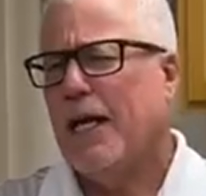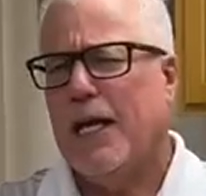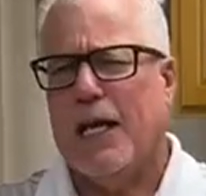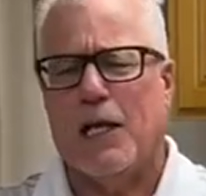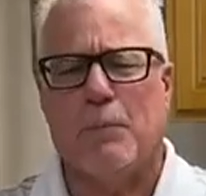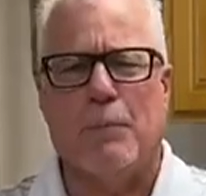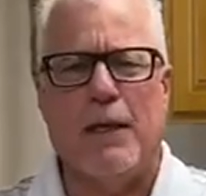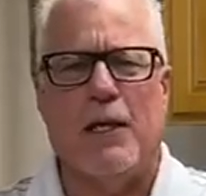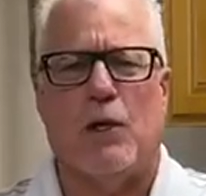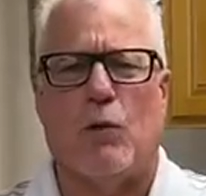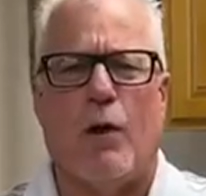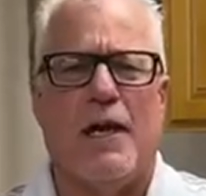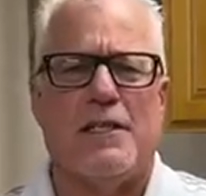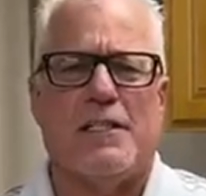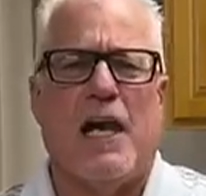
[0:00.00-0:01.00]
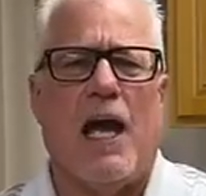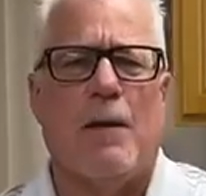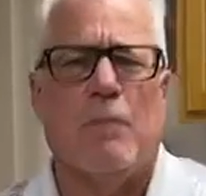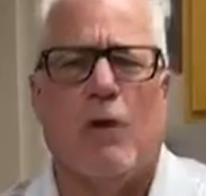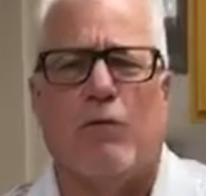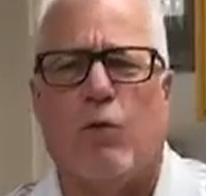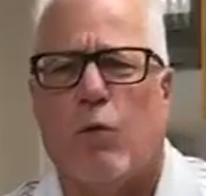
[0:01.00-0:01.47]
it'll be a great
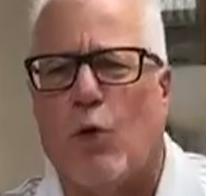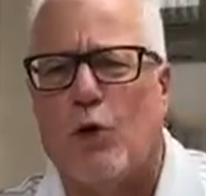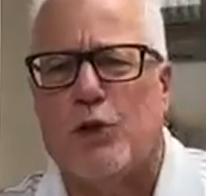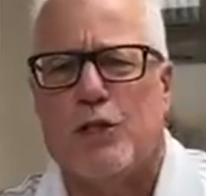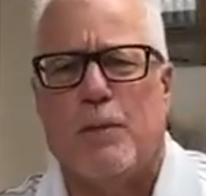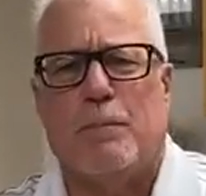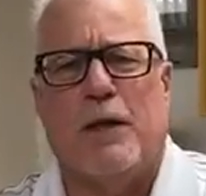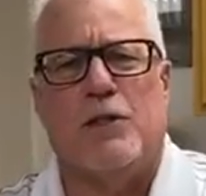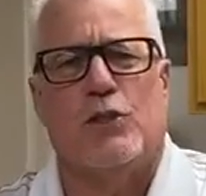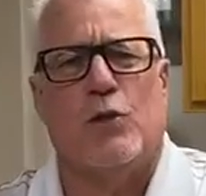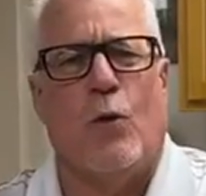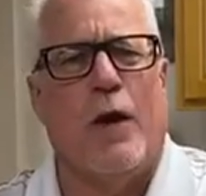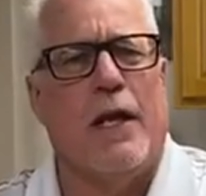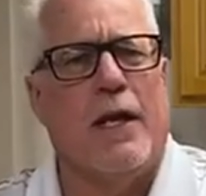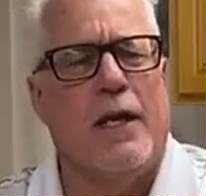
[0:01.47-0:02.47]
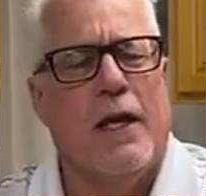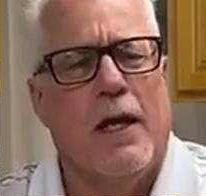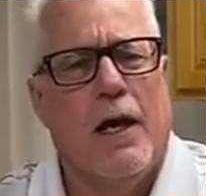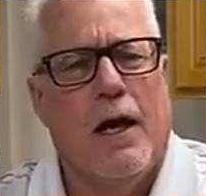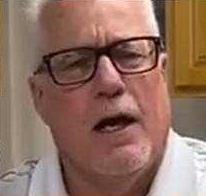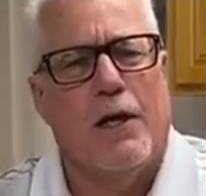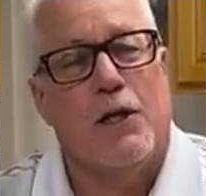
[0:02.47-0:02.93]
time of worship, enjoying
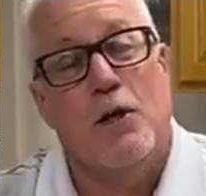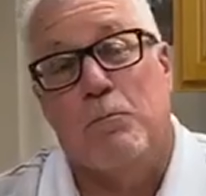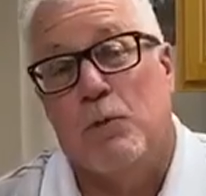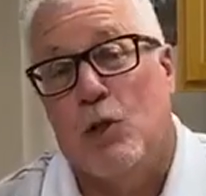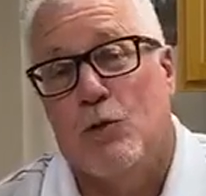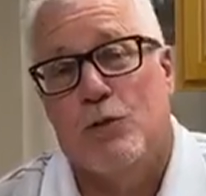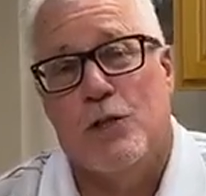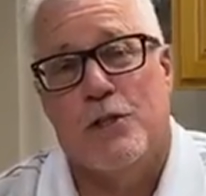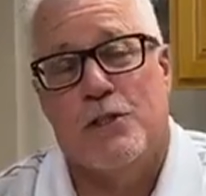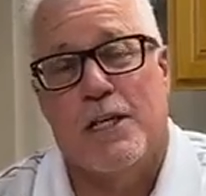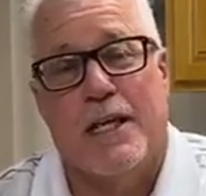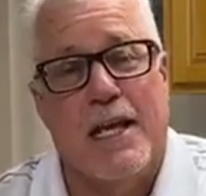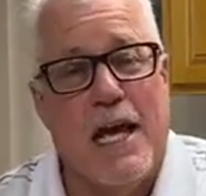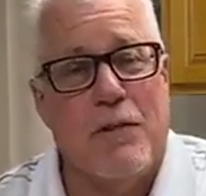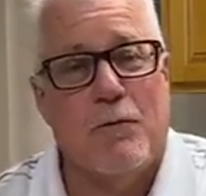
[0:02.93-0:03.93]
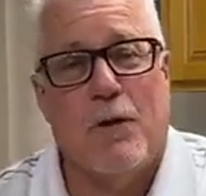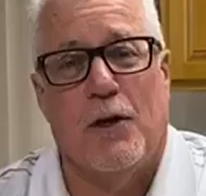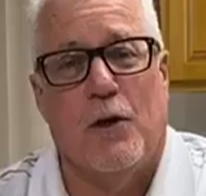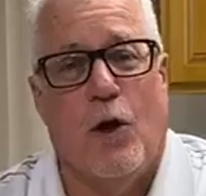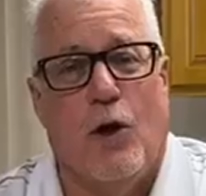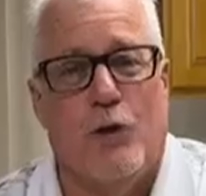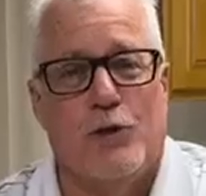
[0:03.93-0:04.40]
communion together
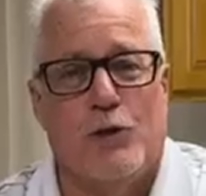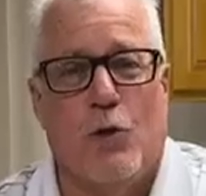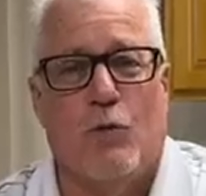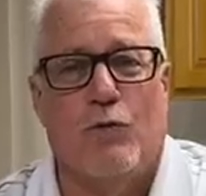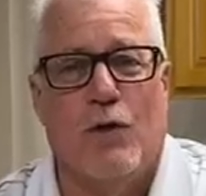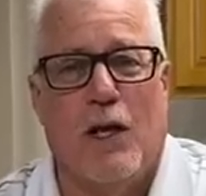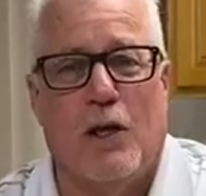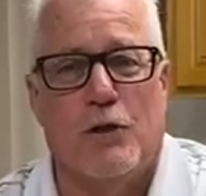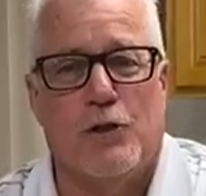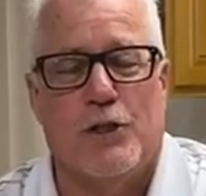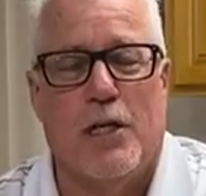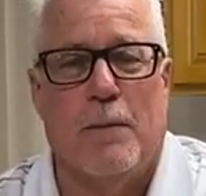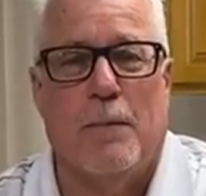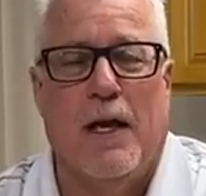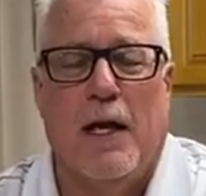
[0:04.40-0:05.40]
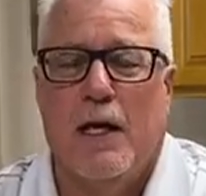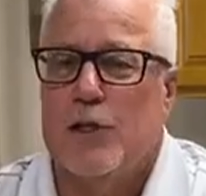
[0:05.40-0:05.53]
and also fellowship,